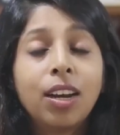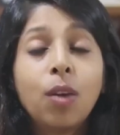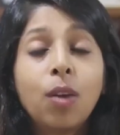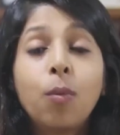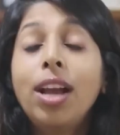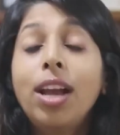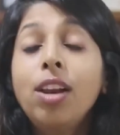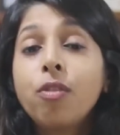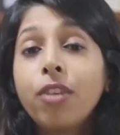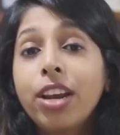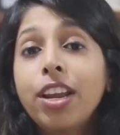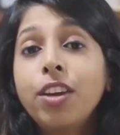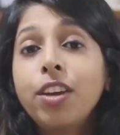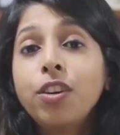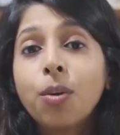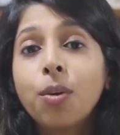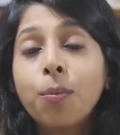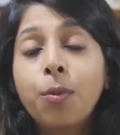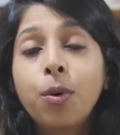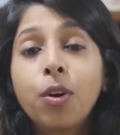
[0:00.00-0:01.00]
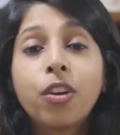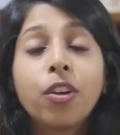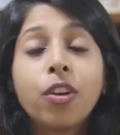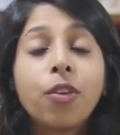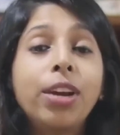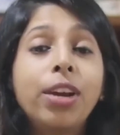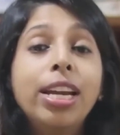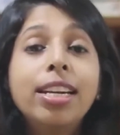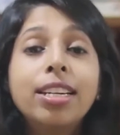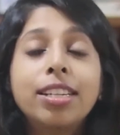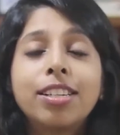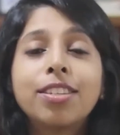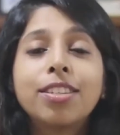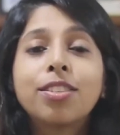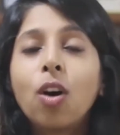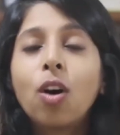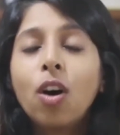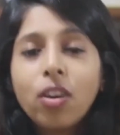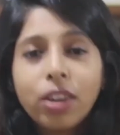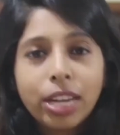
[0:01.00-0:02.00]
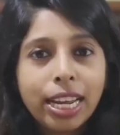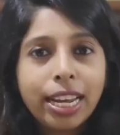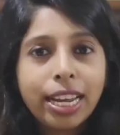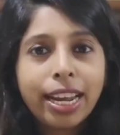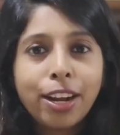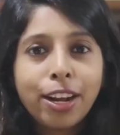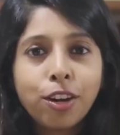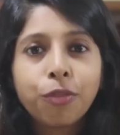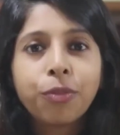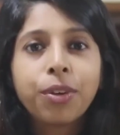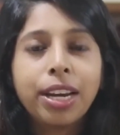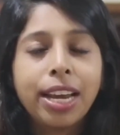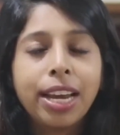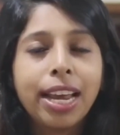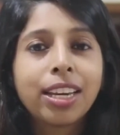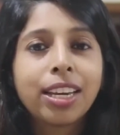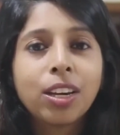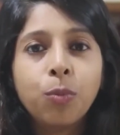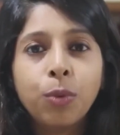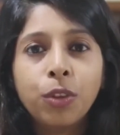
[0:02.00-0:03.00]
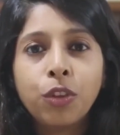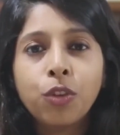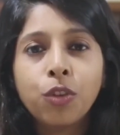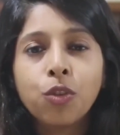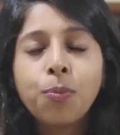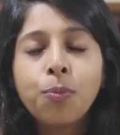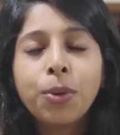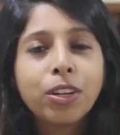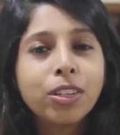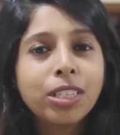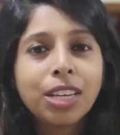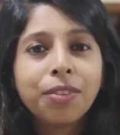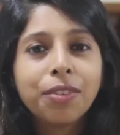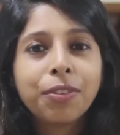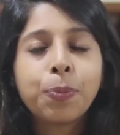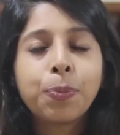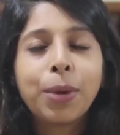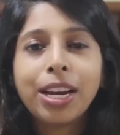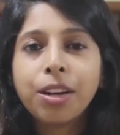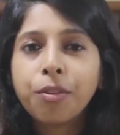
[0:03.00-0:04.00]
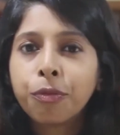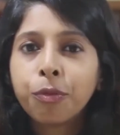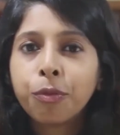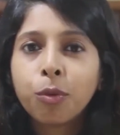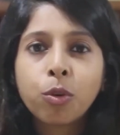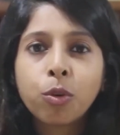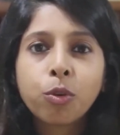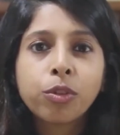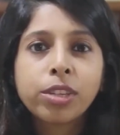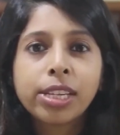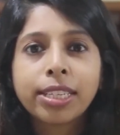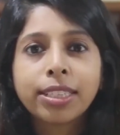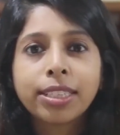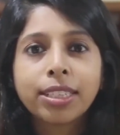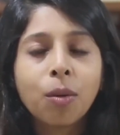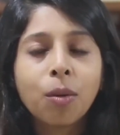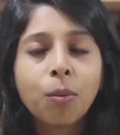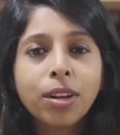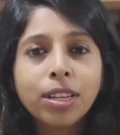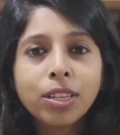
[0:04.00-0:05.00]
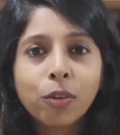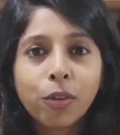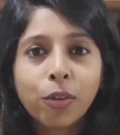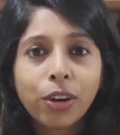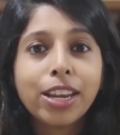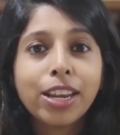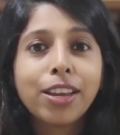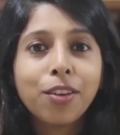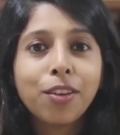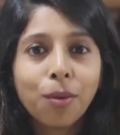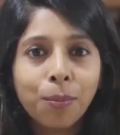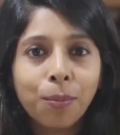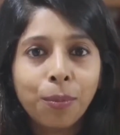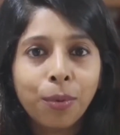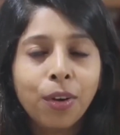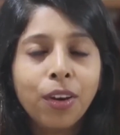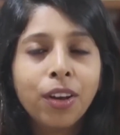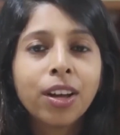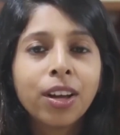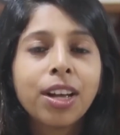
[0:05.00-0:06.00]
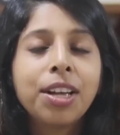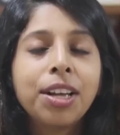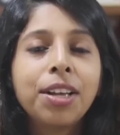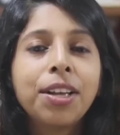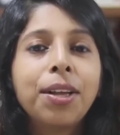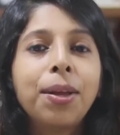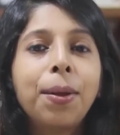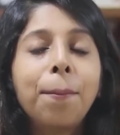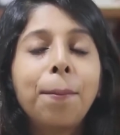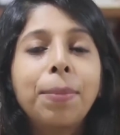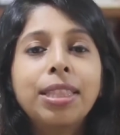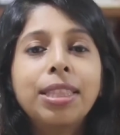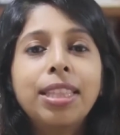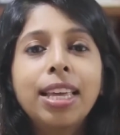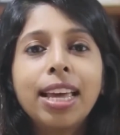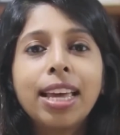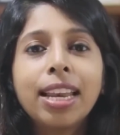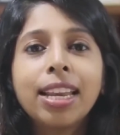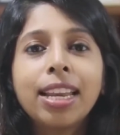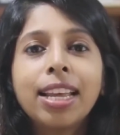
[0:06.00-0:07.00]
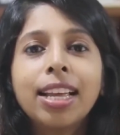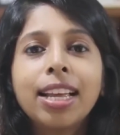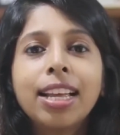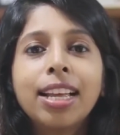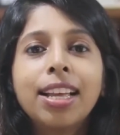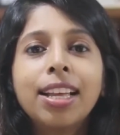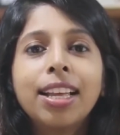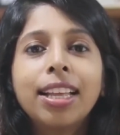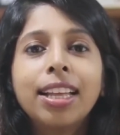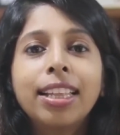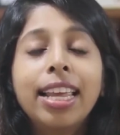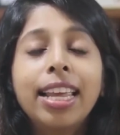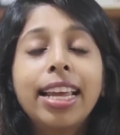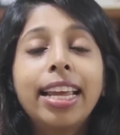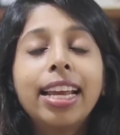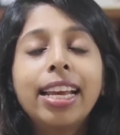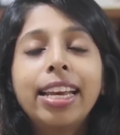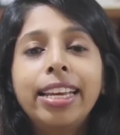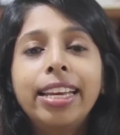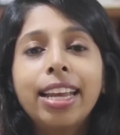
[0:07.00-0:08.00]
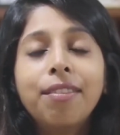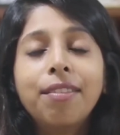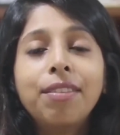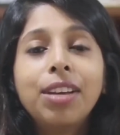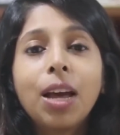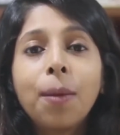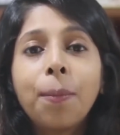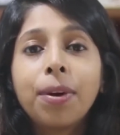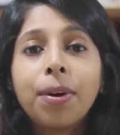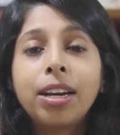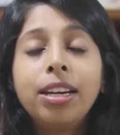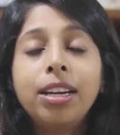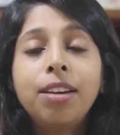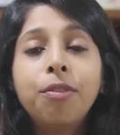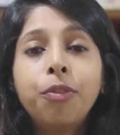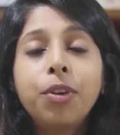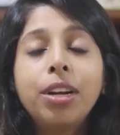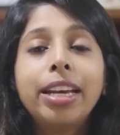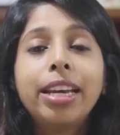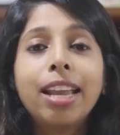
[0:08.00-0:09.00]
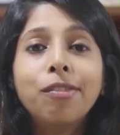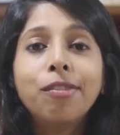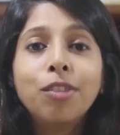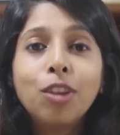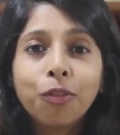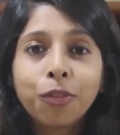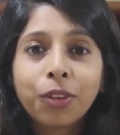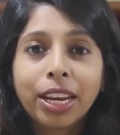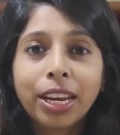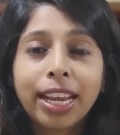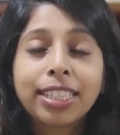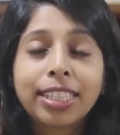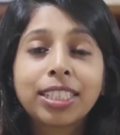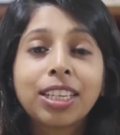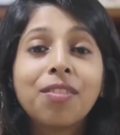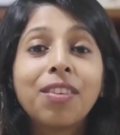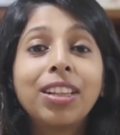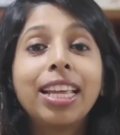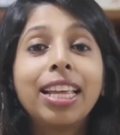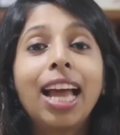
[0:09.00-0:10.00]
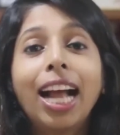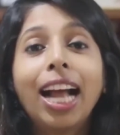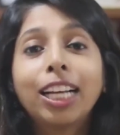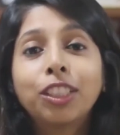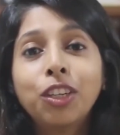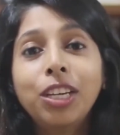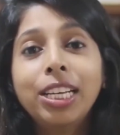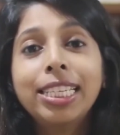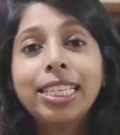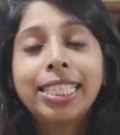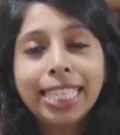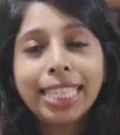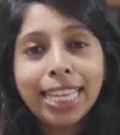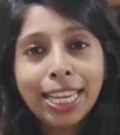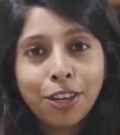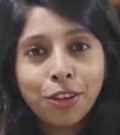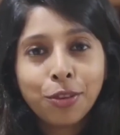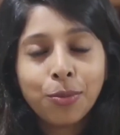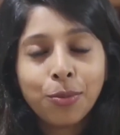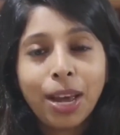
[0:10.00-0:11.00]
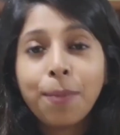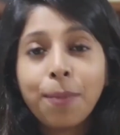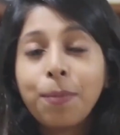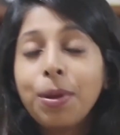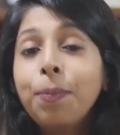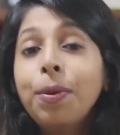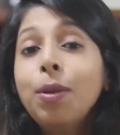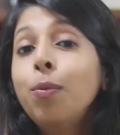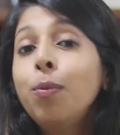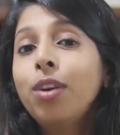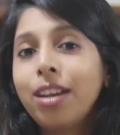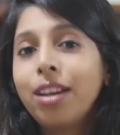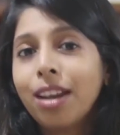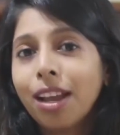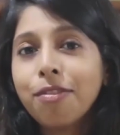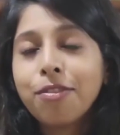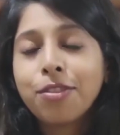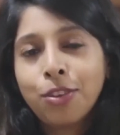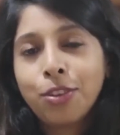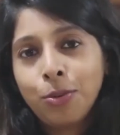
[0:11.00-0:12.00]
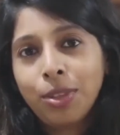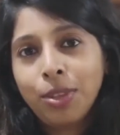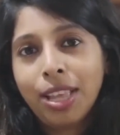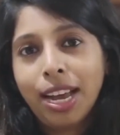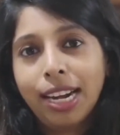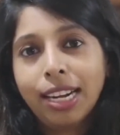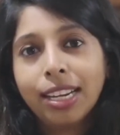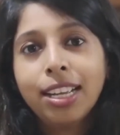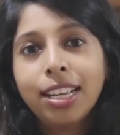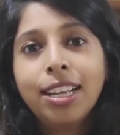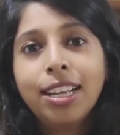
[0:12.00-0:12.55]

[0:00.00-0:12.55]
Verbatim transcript: Now, while reading your book, your reader is already kind of connected with you because they've spent 4 to 6 hours reading your book. But then they can develop a different level of connection when they actually see you, and people would love to do that.